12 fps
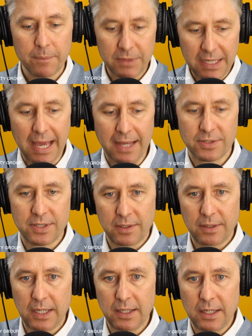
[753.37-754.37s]
Yes,
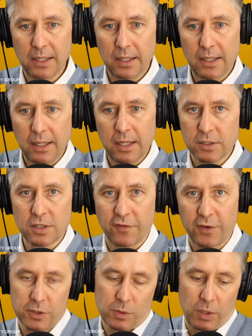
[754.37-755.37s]
and and here's the
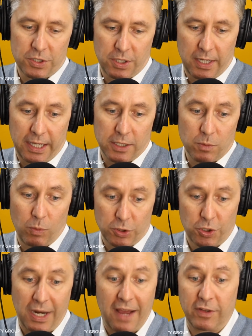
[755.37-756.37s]
first question I get. Well,
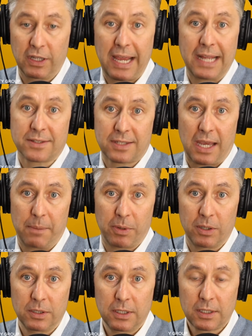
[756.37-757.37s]
should I have a
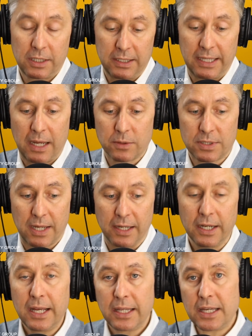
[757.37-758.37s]
landscaper clean the
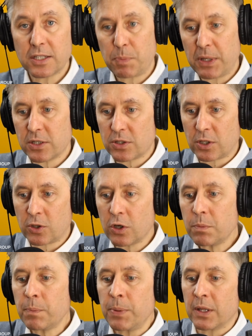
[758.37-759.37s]
outside? Yes, because the
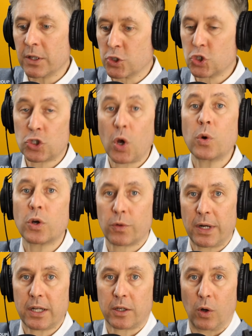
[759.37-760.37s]
curb appeal is so
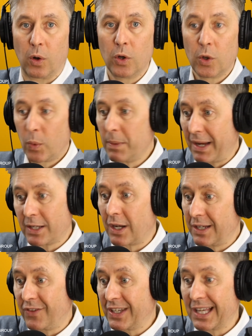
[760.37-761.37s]
critical, we might
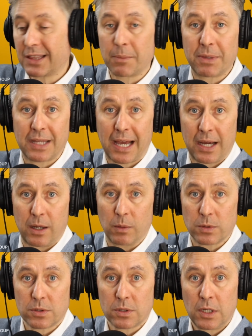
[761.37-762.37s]
not even get them in the
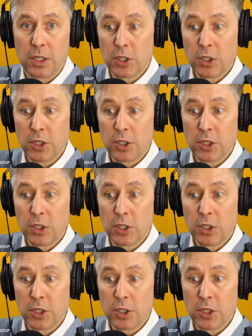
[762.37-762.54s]
house.